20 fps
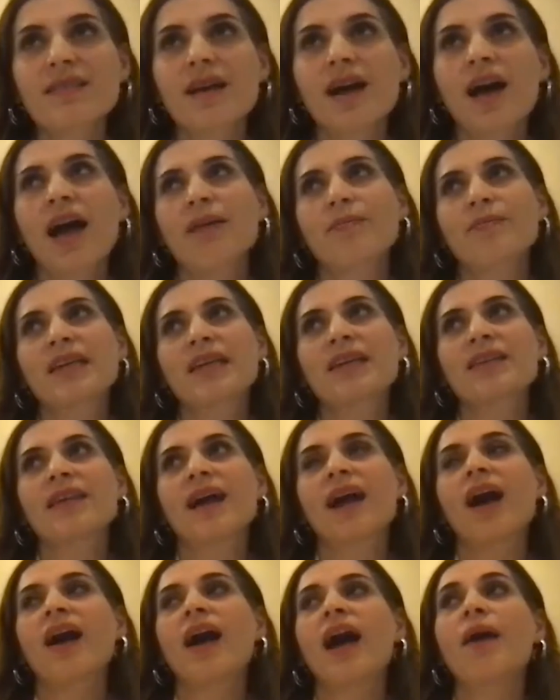I mean,
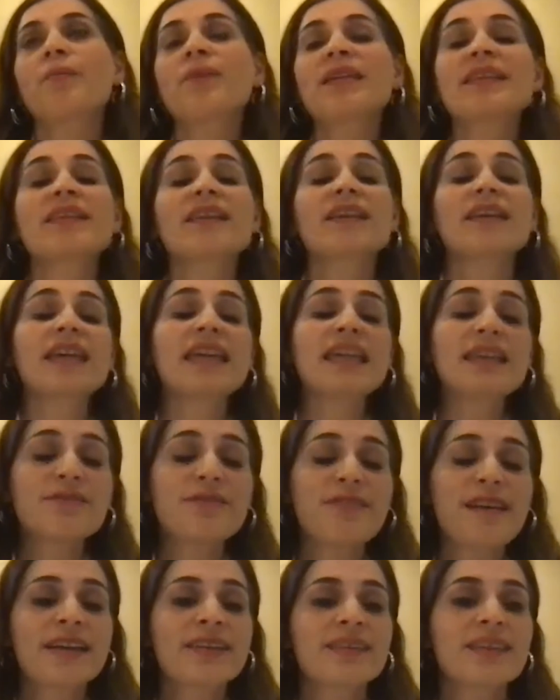
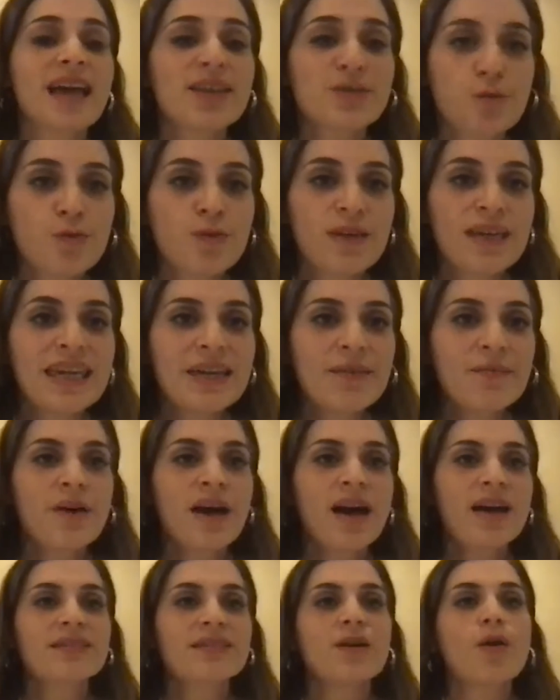in fact, not we,
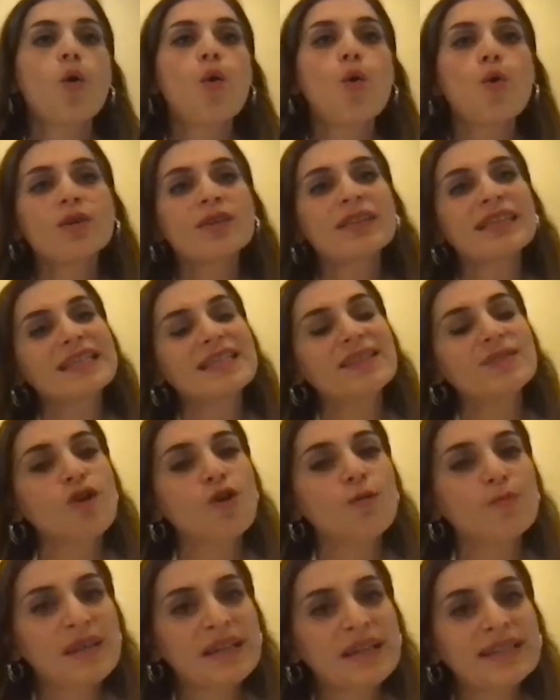but all these
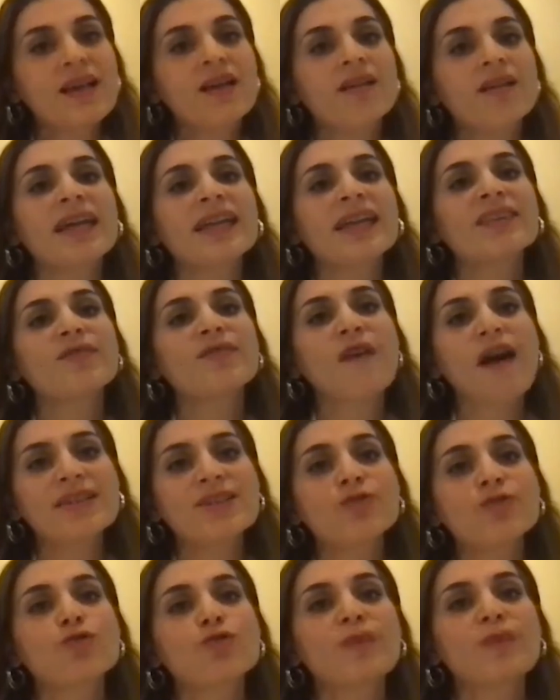topics are
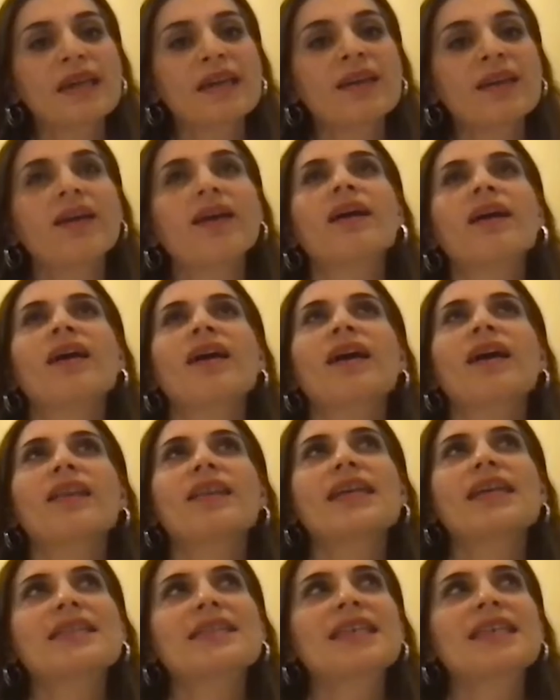advised to be,
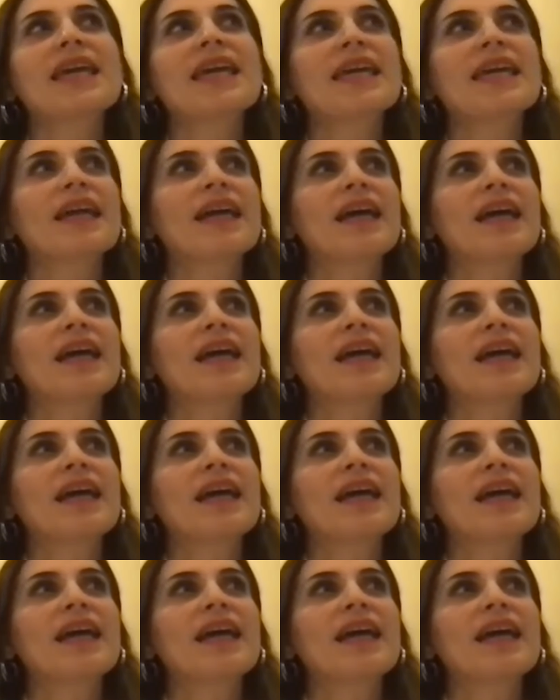let's say,